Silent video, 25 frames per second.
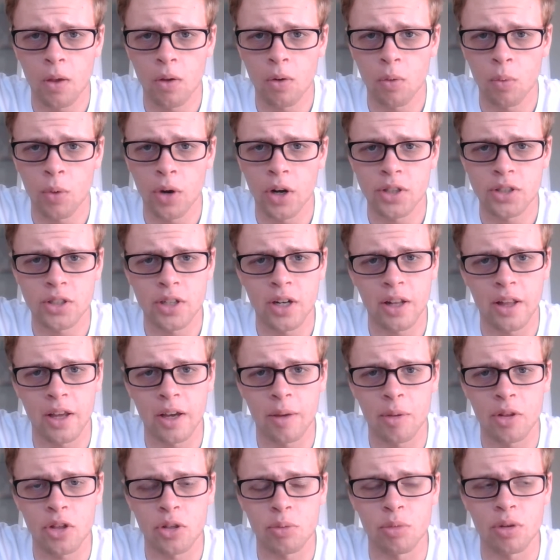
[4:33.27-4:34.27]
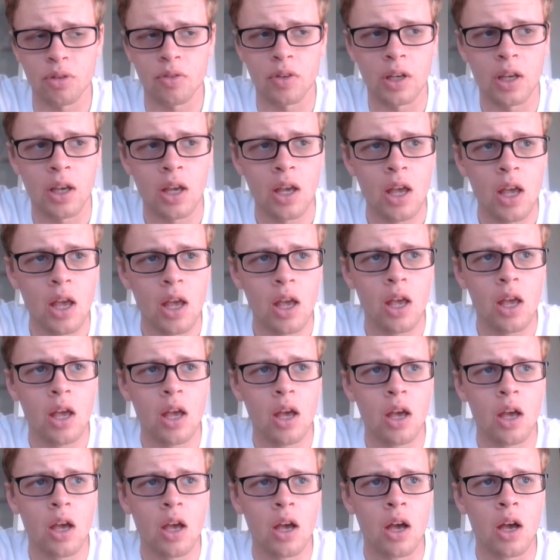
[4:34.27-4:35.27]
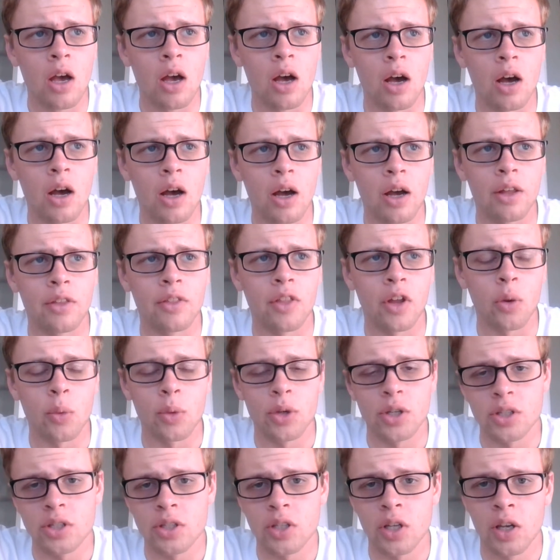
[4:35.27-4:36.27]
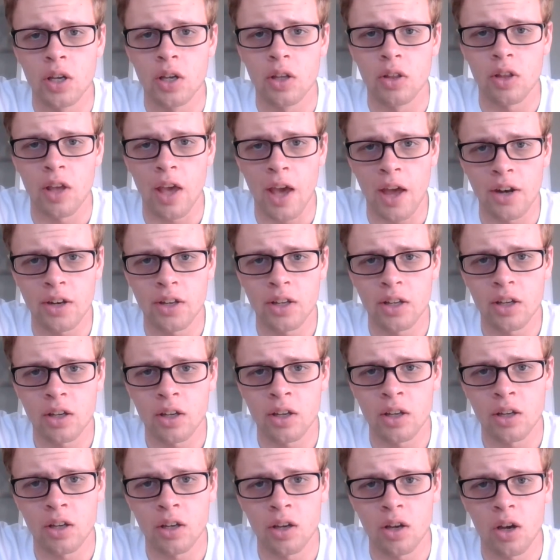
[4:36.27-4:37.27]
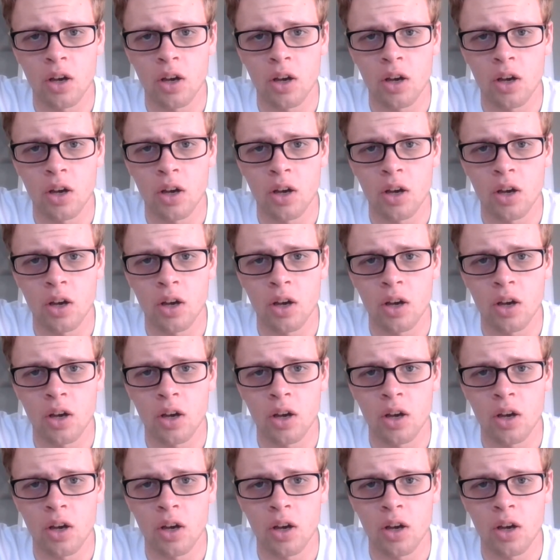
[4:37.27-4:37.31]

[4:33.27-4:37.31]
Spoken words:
What else did I like about this movie? There was the ending.